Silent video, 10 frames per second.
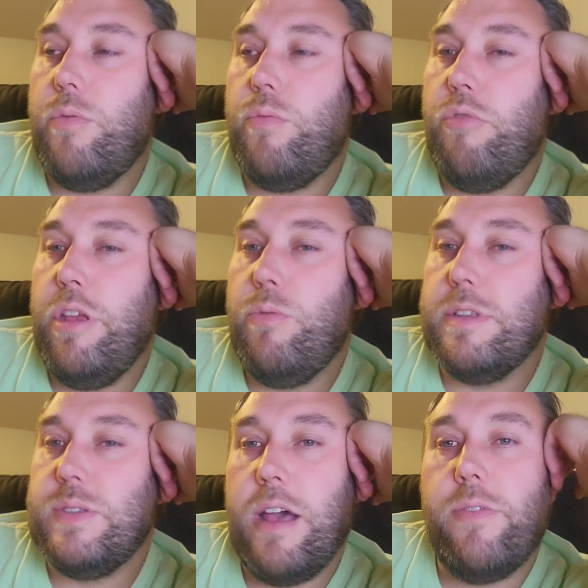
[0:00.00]
read
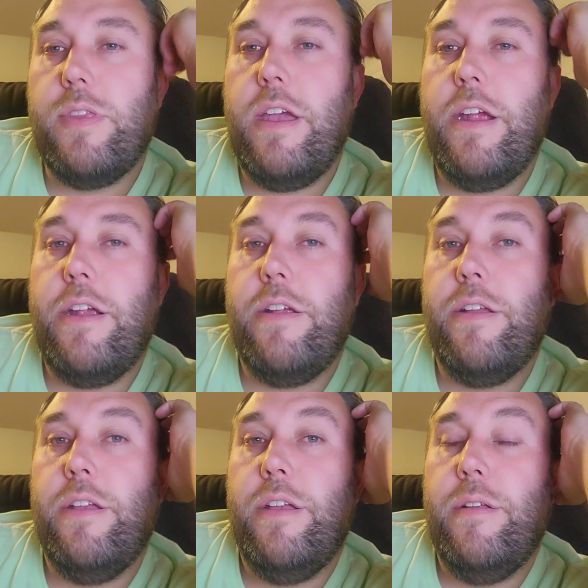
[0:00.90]
what's out there.
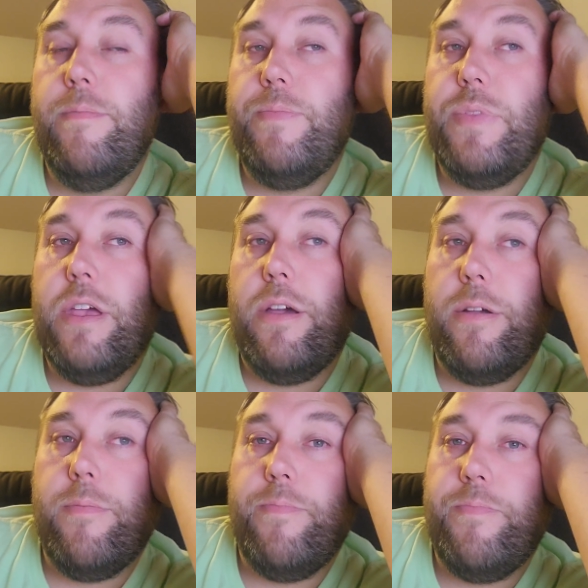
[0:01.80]

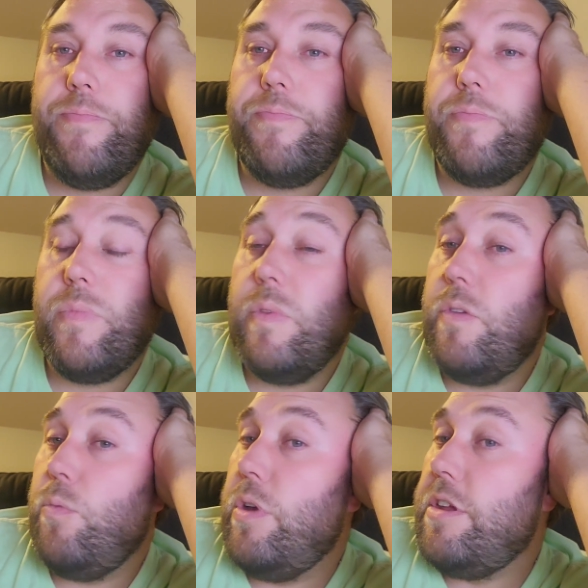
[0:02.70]
Um,
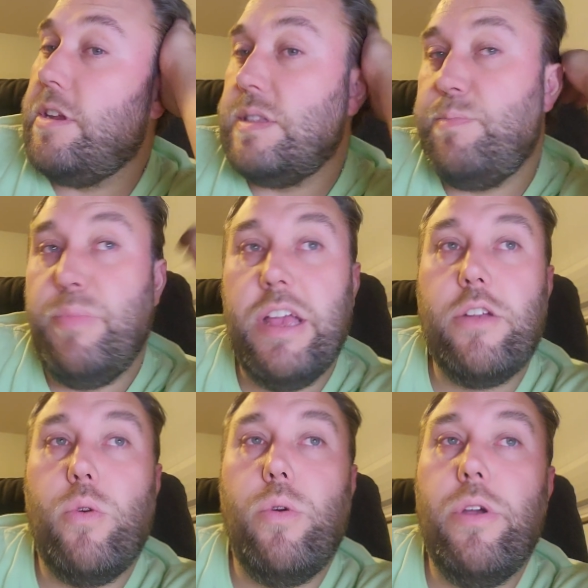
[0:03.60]
whether it's
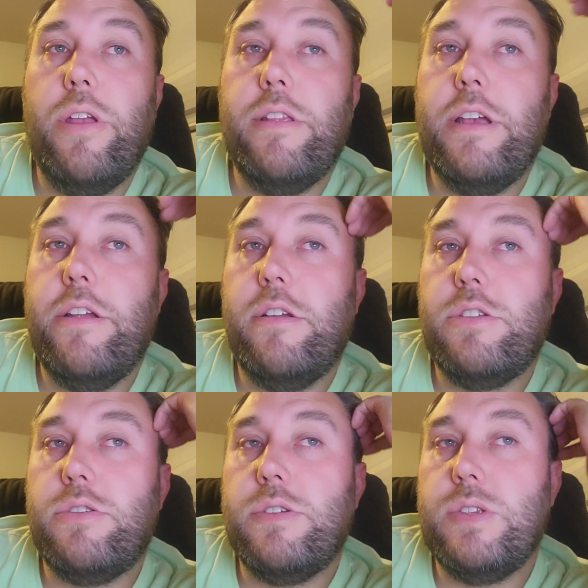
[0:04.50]
Bitcoin that you're
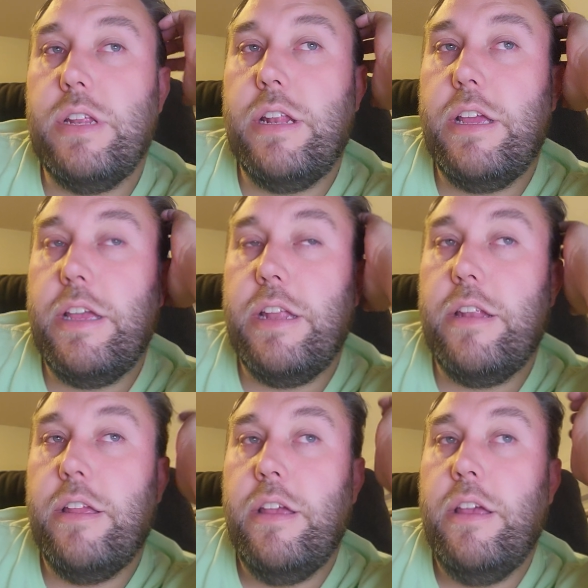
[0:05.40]
interested in,
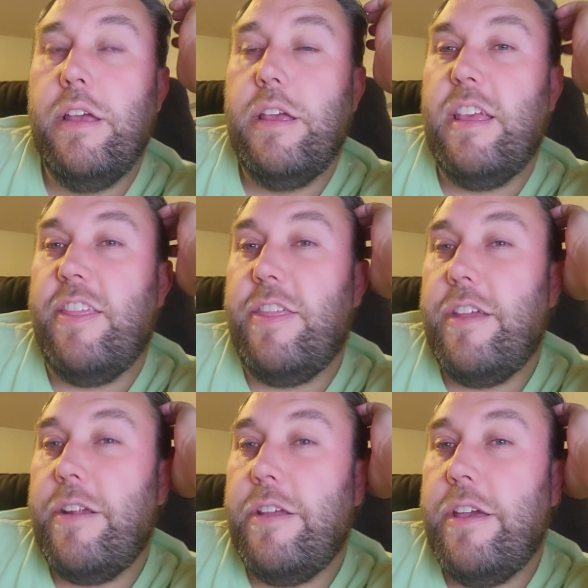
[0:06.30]

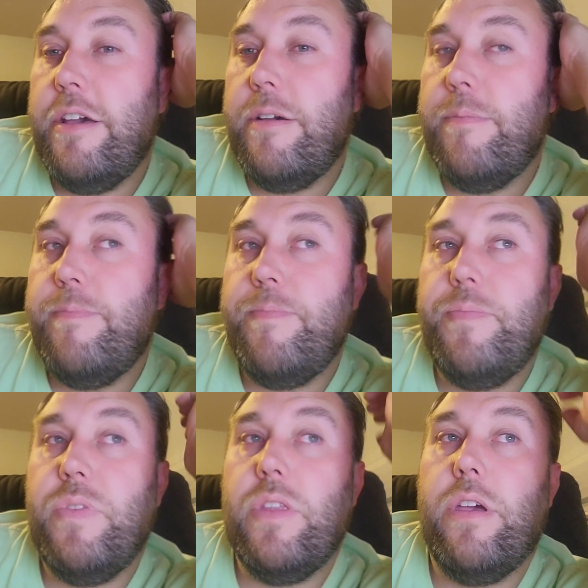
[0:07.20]
Ethereum,
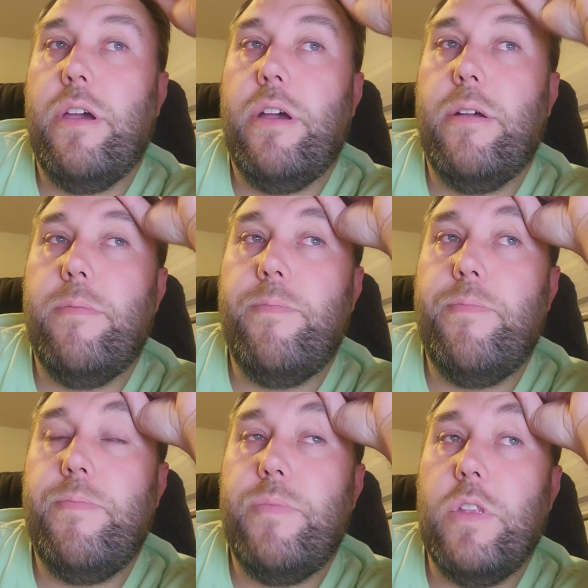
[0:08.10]
um,
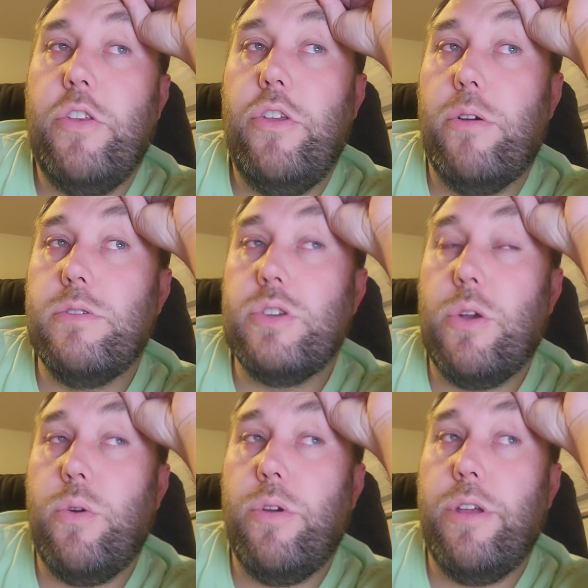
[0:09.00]

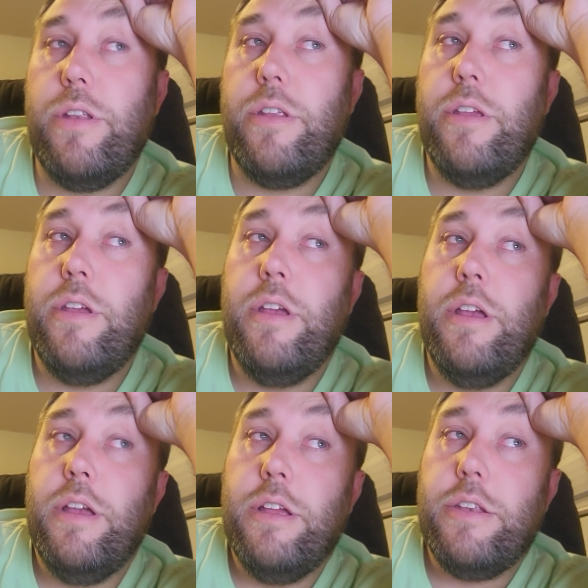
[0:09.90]
Dogecoin.
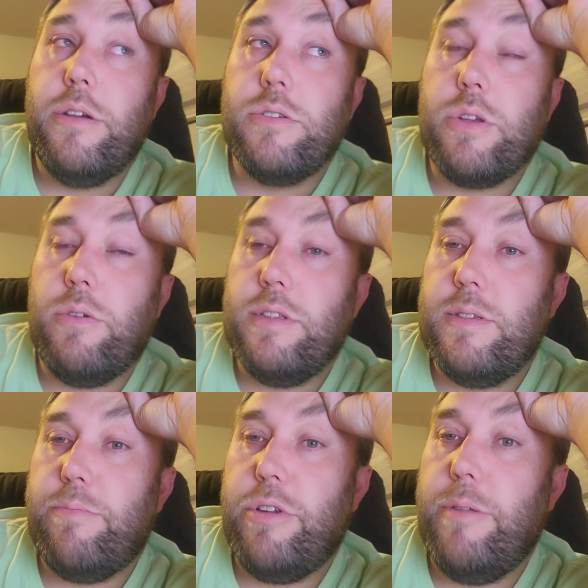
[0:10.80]
Dogecoin's
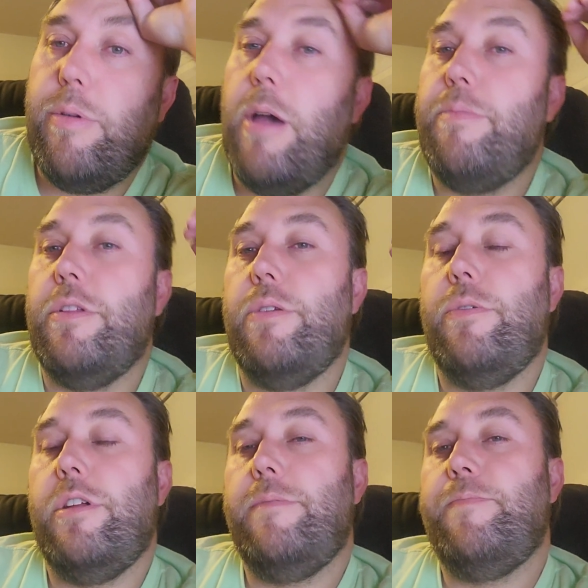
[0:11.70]
a pretty popular
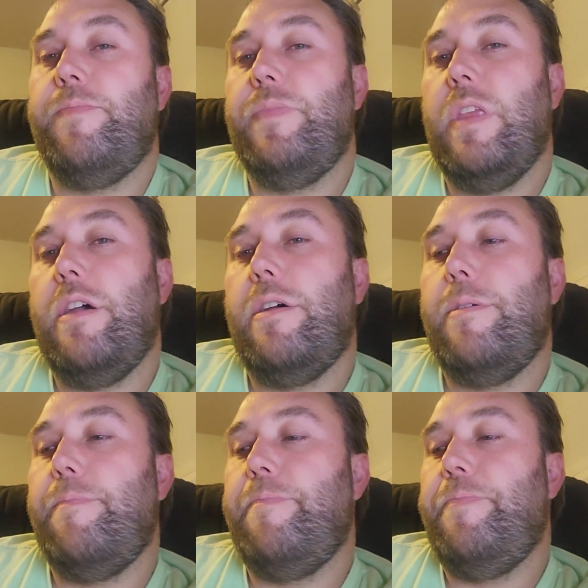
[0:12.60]
one.
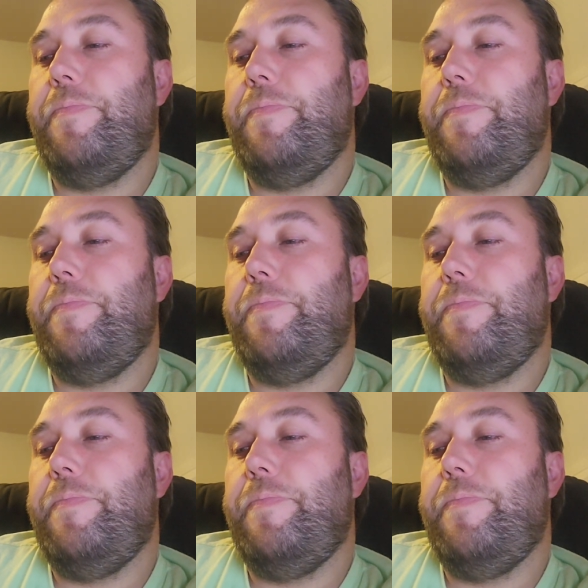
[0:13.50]
Um,